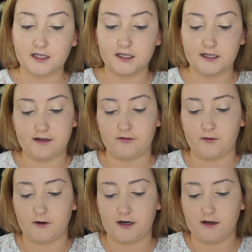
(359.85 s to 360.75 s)
And
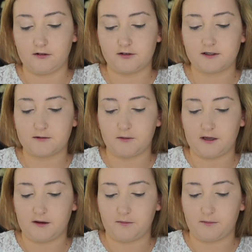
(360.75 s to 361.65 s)
everywhere else
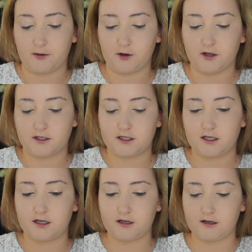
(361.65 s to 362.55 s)
we put